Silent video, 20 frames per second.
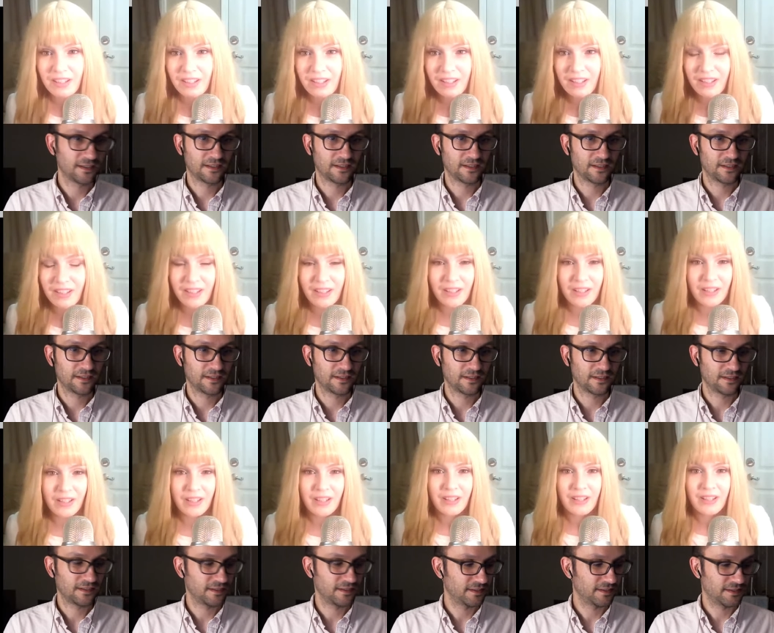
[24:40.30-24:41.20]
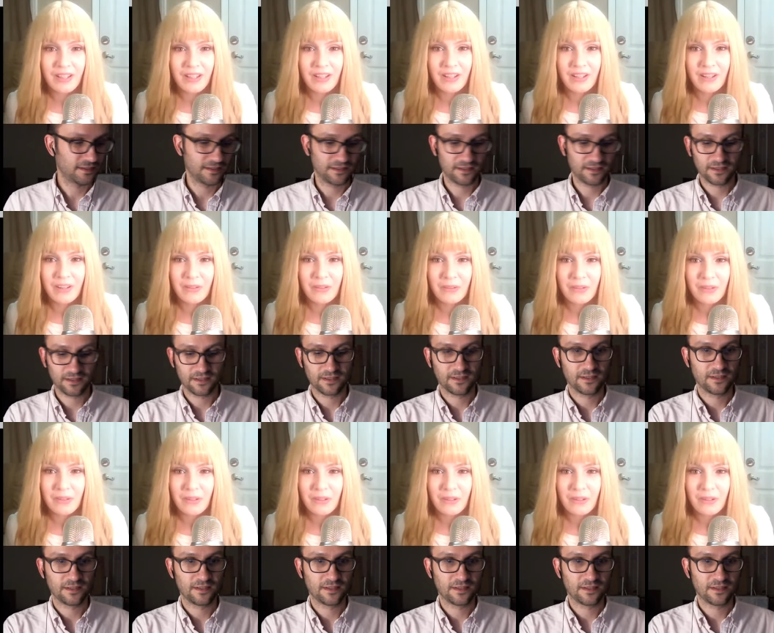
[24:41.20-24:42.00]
Nothing is said.